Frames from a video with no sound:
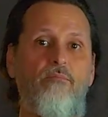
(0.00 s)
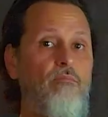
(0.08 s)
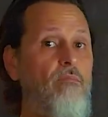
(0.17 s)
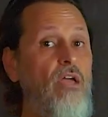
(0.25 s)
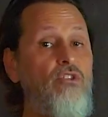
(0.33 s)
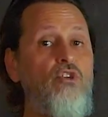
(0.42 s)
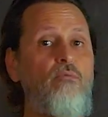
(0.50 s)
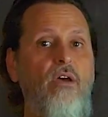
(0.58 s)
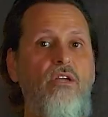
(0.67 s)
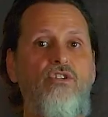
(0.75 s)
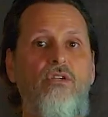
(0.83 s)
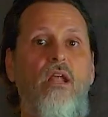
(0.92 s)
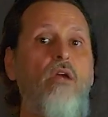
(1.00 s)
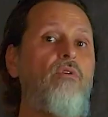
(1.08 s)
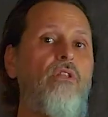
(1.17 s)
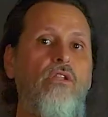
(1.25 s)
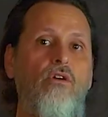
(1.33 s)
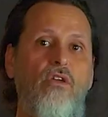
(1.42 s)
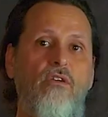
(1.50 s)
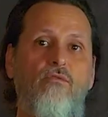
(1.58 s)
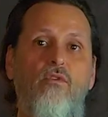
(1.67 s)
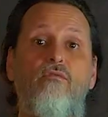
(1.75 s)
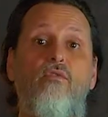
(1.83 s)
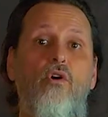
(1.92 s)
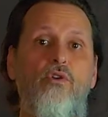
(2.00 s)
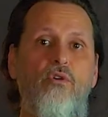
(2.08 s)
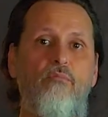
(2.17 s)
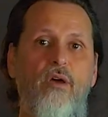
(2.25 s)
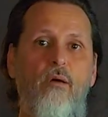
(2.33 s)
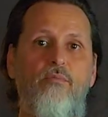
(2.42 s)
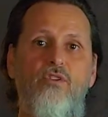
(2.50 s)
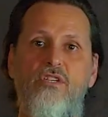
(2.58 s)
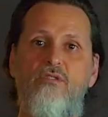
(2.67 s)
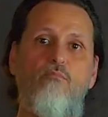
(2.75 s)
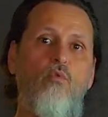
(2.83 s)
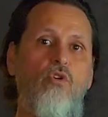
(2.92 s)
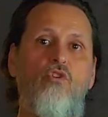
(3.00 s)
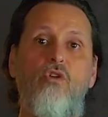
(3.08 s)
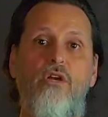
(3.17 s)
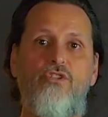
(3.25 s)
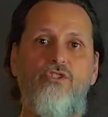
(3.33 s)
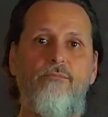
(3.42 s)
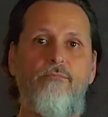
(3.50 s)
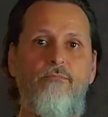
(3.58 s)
not too much, and not really looking for a volume bump, just more crunch.